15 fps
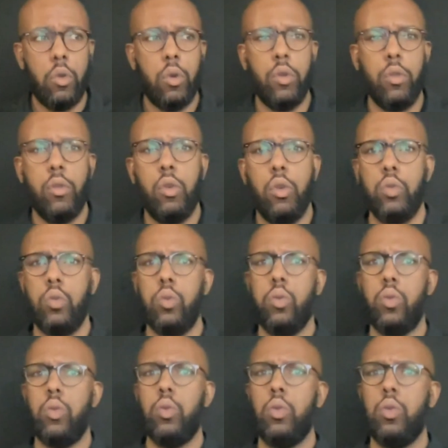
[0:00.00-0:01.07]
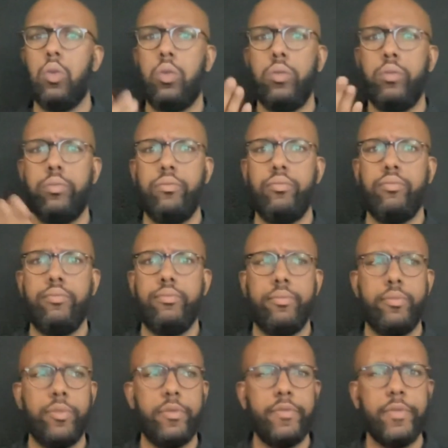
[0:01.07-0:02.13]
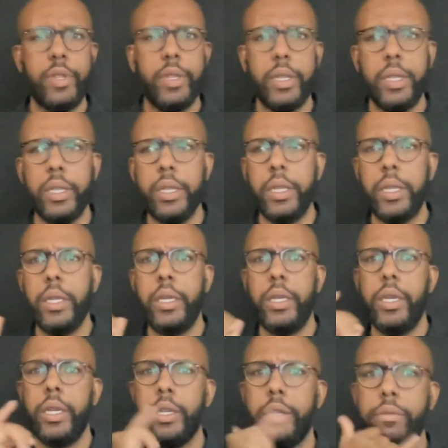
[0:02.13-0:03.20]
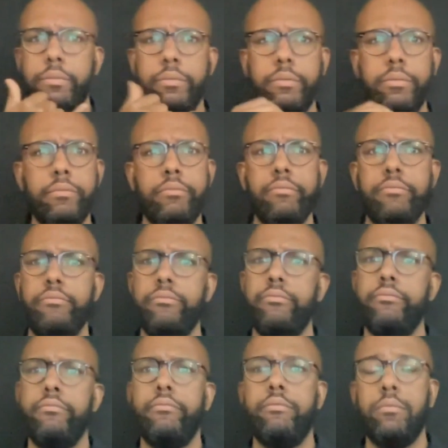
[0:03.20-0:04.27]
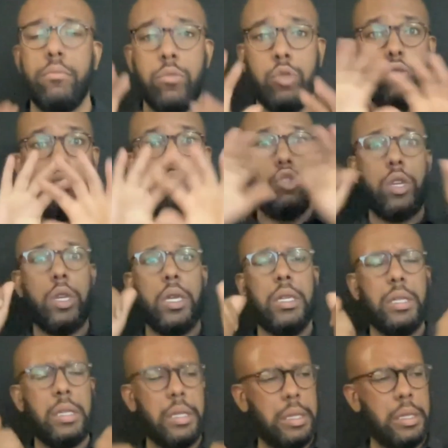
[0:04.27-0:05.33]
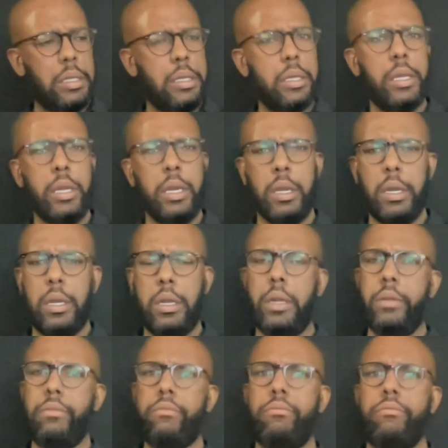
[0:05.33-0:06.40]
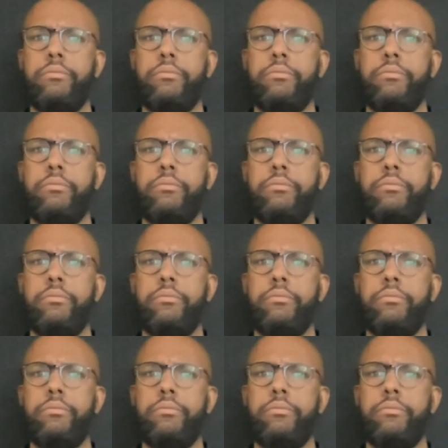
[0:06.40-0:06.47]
Although there is no proof of any wrongdoing, and the president denies involvement.